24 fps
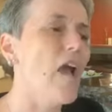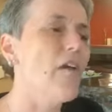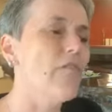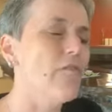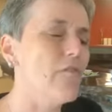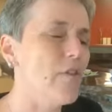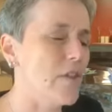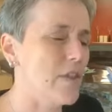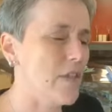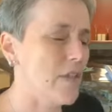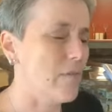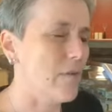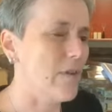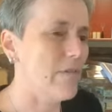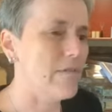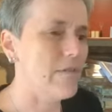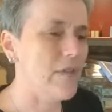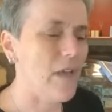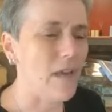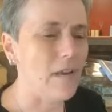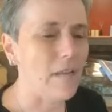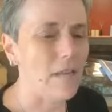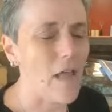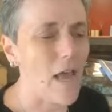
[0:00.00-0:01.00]
Everything. We've
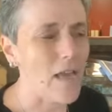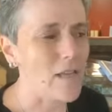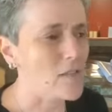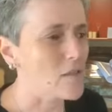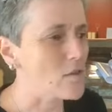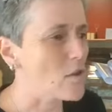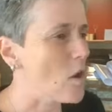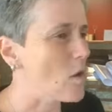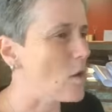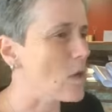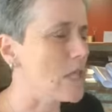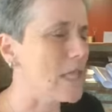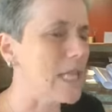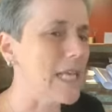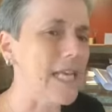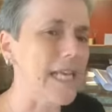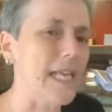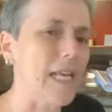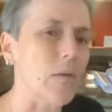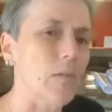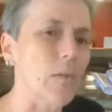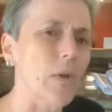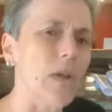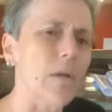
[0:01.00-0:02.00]
done Lysol cleaning.